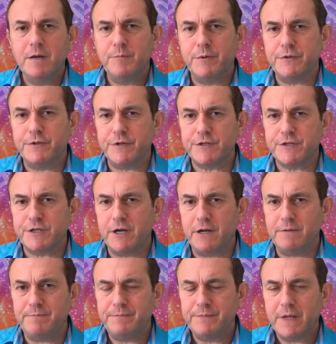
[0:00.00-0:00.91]
But the
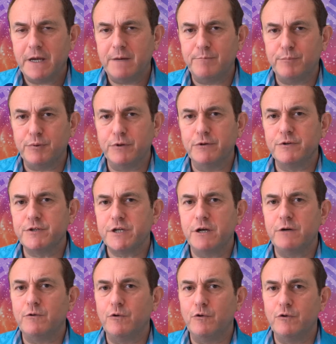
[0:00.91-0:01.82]
Sun and
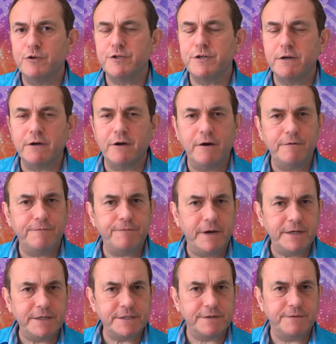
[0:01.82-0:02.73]
Pluto also go
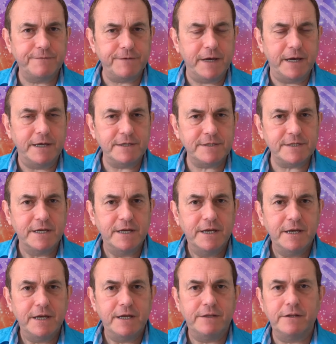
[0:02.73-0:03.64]
face to face
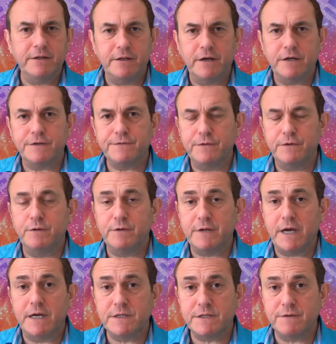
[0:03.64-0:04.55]
in the last few
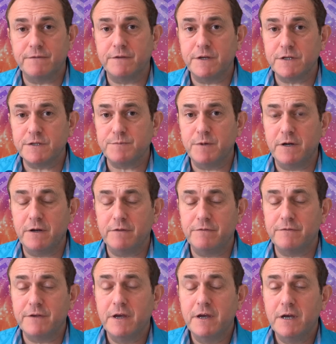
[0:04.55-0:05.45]
days of this
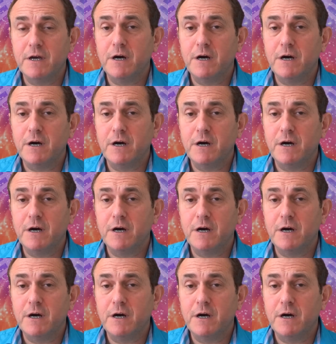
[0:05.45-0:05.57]
month.